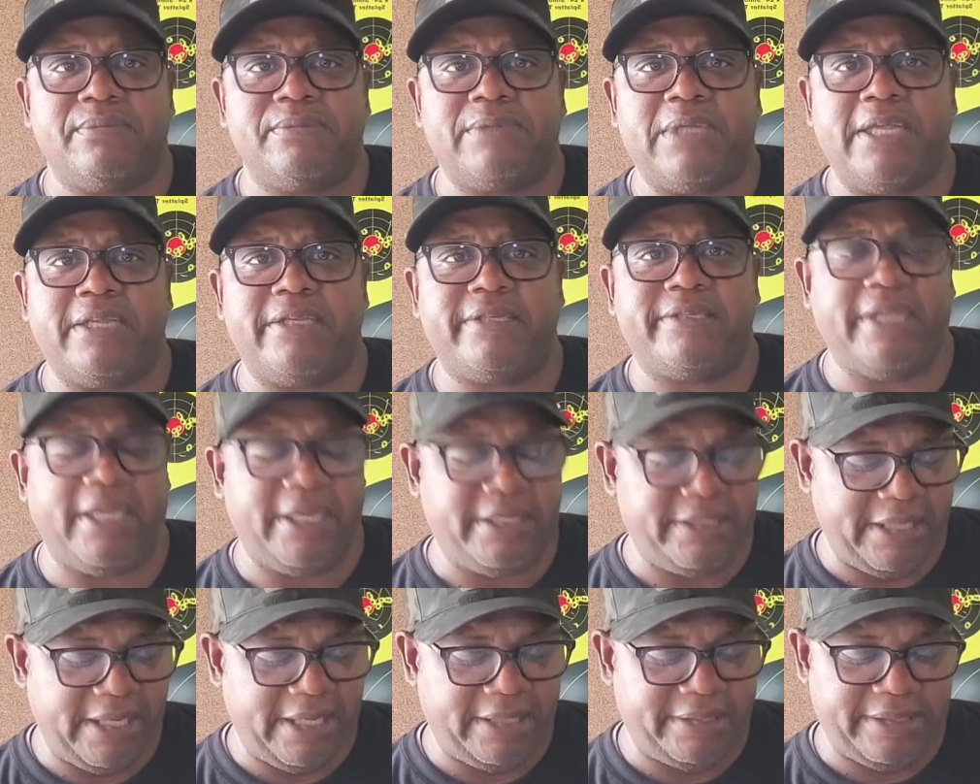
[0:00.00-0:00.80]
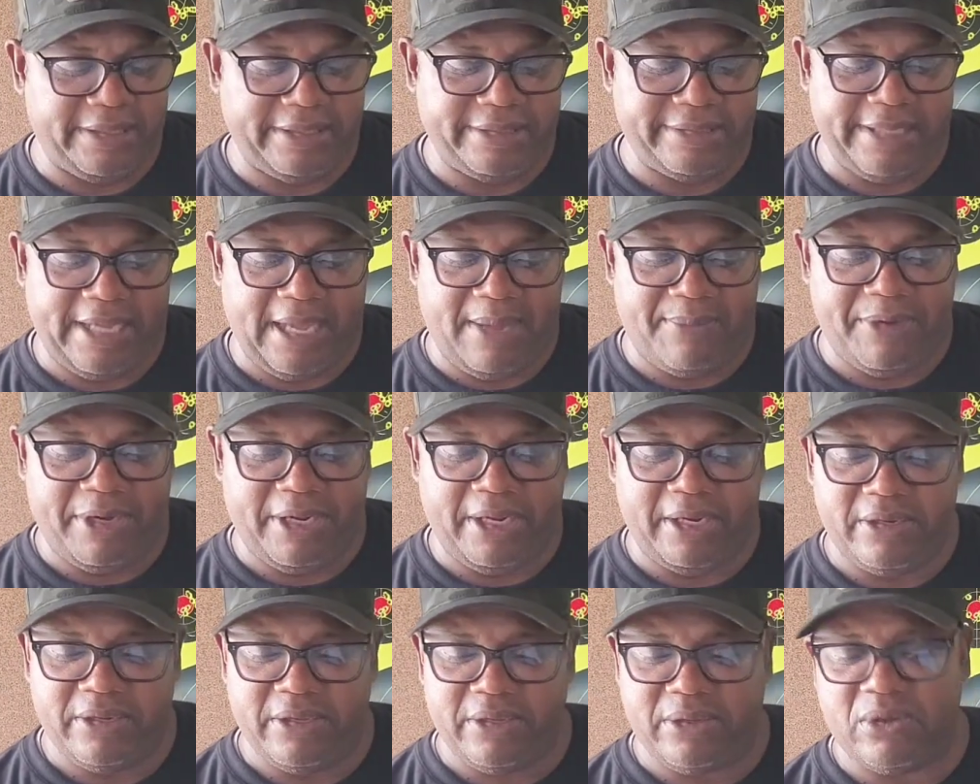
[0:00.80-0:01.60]
Like you say, just
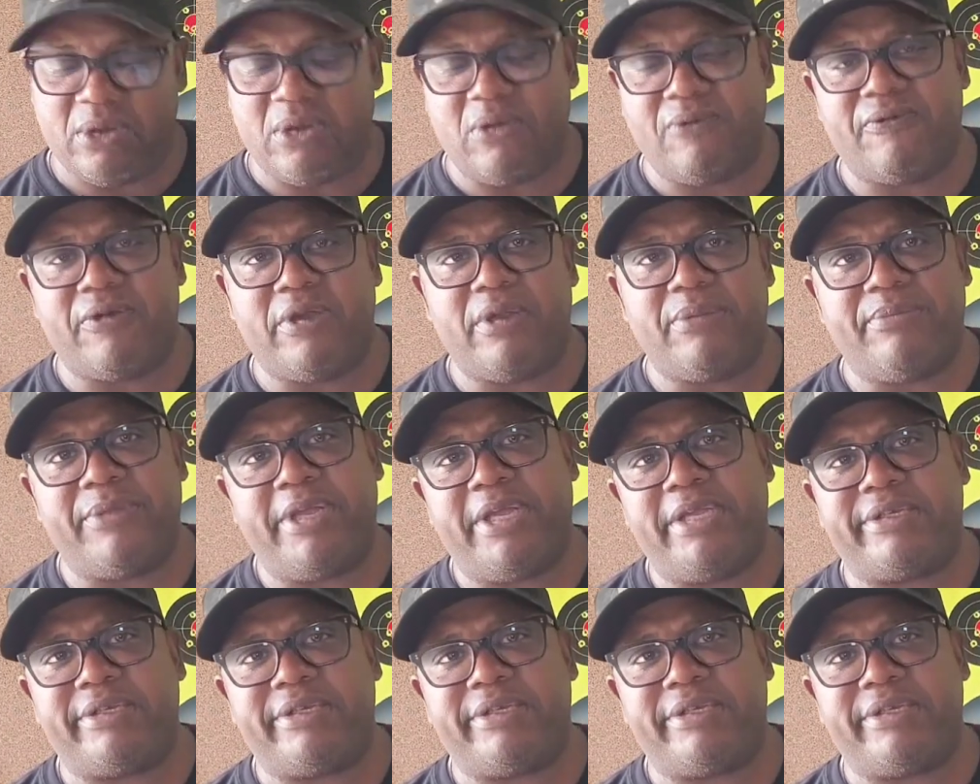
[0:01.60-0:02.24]
examine it, look over it,